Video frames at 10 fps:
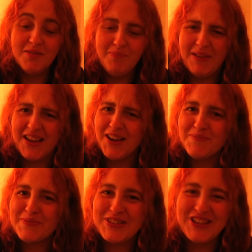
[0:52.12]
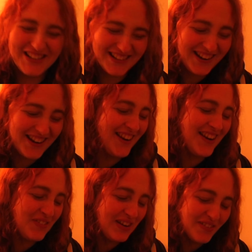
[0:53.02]
Makeups? I
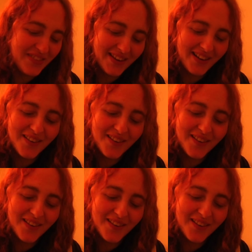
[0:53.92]
don't even know what they are.